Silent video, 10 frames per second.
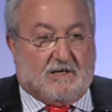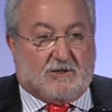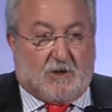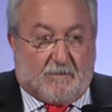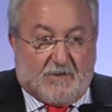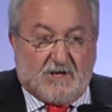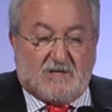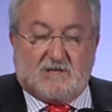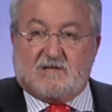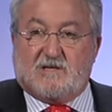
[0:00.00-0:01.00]
Some
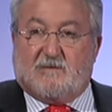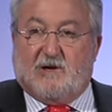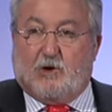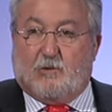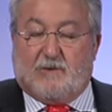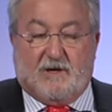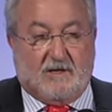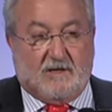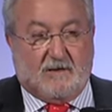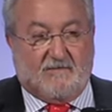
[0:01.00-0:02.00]
patients develop
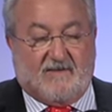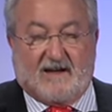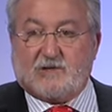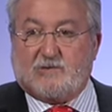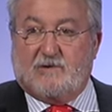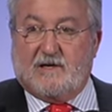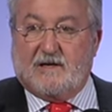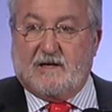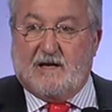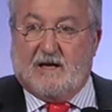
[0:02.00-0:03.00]

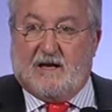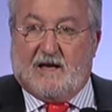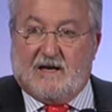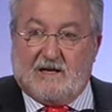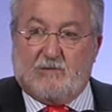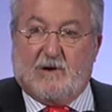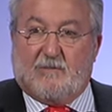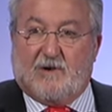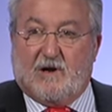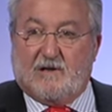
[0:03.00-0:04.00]
vascular and neural
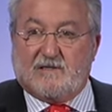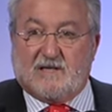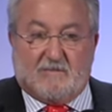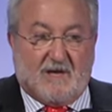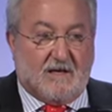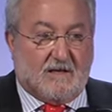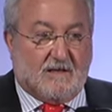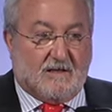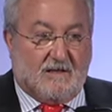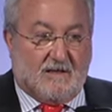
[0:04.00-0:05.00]
problems that
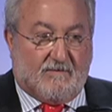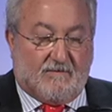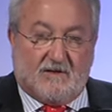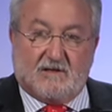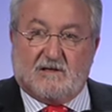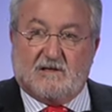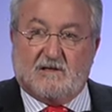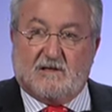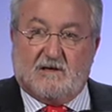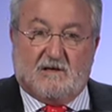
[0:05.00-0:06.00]
make the feet
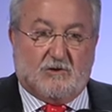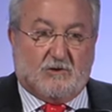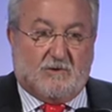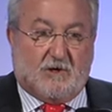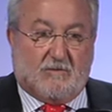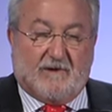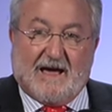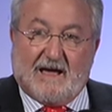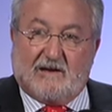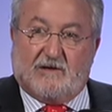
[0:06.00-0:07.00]
to become
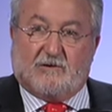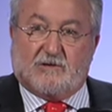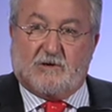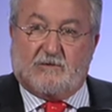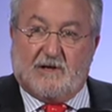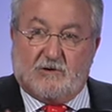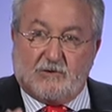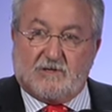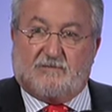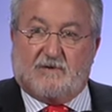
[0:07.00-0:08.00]
gangrenous, so they
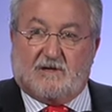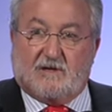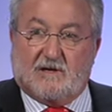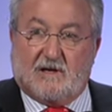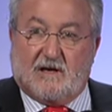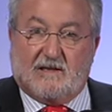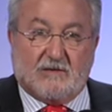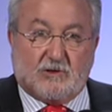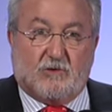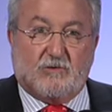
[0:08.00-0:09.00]
lose the feet. And
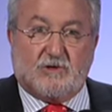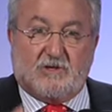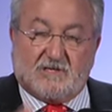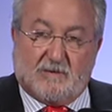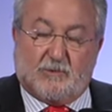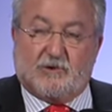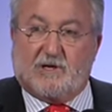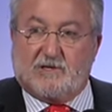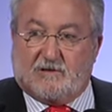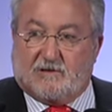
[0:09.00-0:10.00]
the solution is
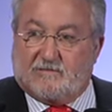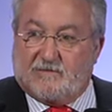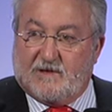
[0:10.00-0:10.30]
amputation.